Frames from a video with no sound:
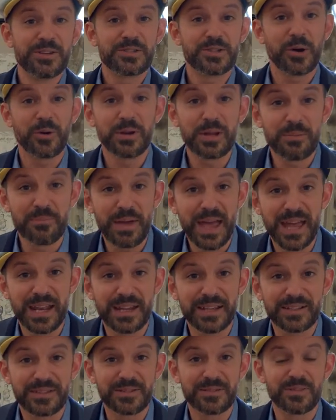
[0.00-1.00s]
Tony
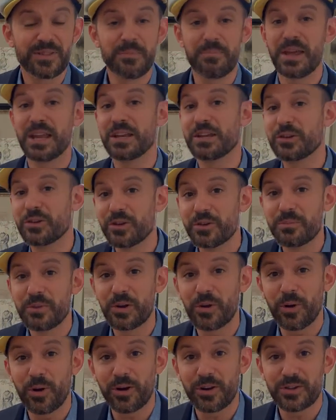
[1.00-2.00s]
Bennett, the Benny
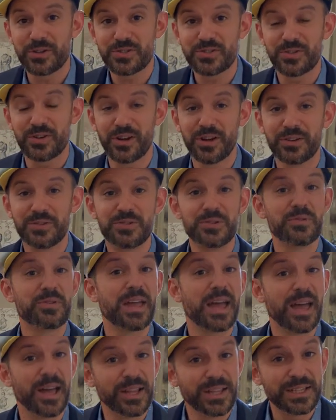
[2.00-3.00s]
Goodman Orchestra,
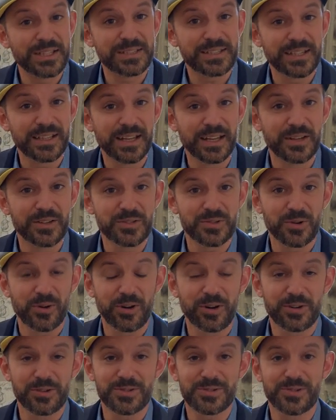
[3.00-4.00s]
Duke Ellington and his
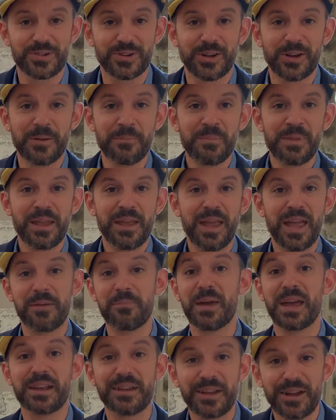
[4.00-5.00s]
orchestra,
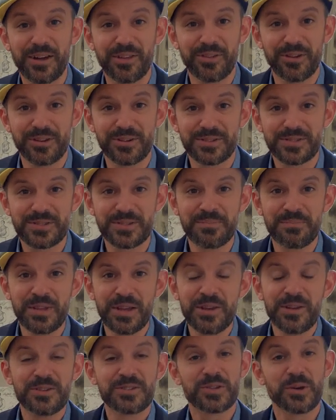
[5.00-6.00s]
and many others.
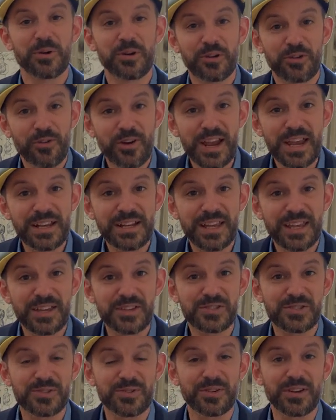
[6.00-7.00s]
So a great
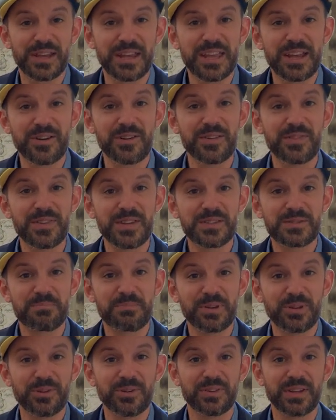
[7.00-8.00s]
history here in this
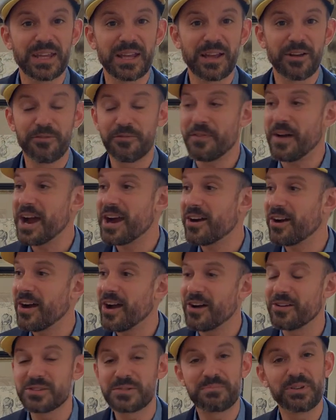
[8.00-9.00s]
building, a
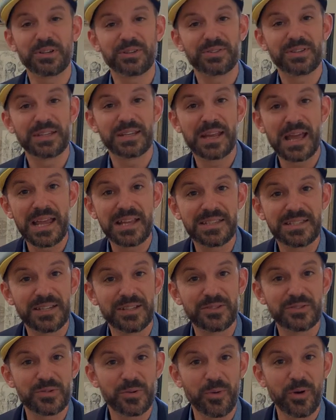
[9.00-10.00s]
firehouse built in
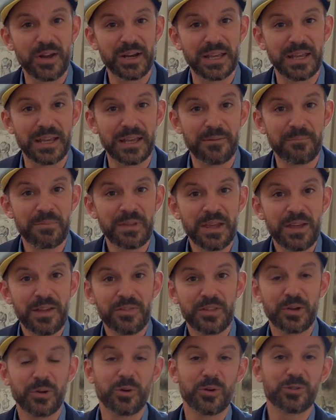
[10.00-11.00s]
1920,
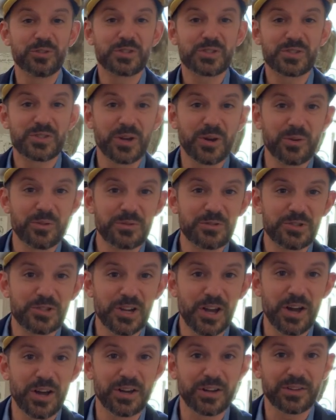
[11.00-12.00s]
the old stone
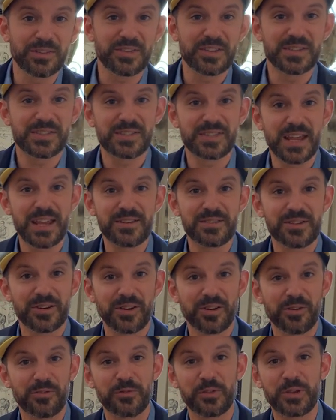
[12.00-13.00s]
jug, the
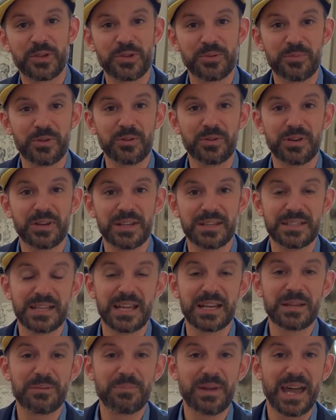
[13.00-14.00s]
center of the community
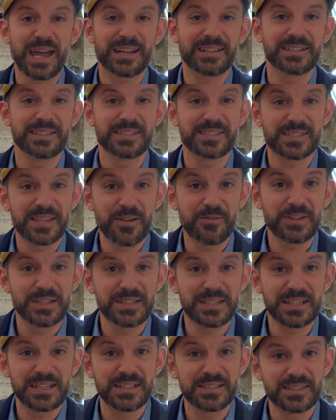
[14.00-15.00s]
dating back to
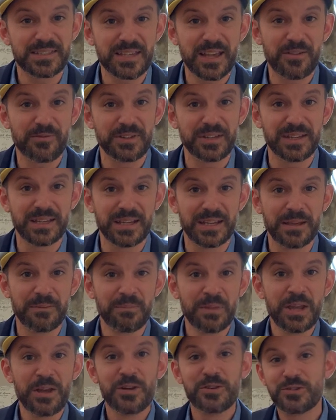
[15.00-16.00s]
1770
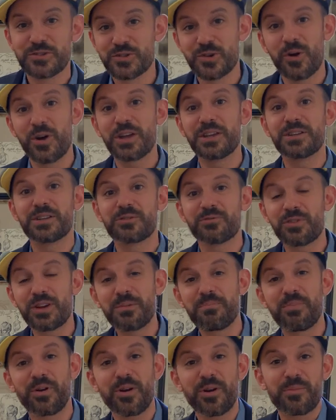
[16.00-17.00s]
joined and
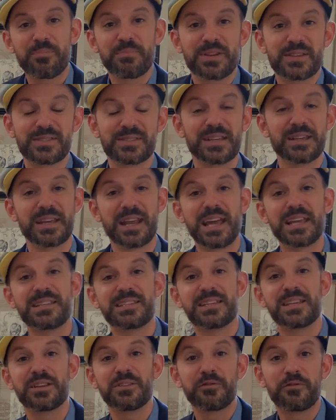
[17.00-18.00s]
repurposed in
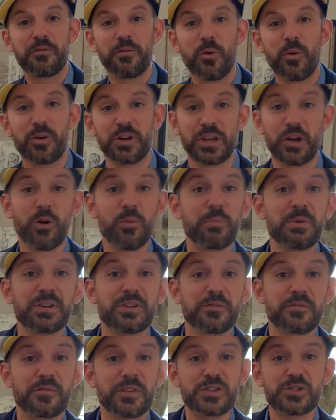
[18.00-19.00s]
1940,
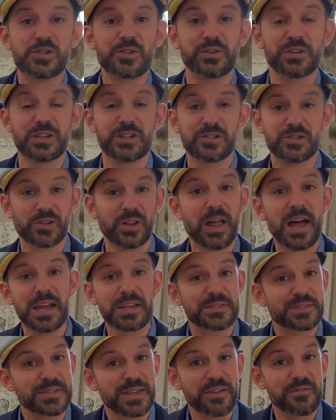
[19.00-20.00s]
opened officially July
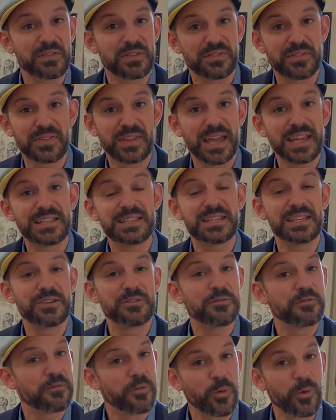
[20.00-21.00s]
7th,
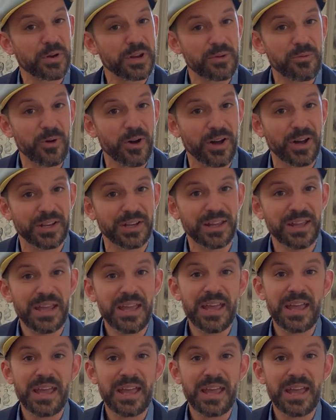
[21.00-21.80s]
1941.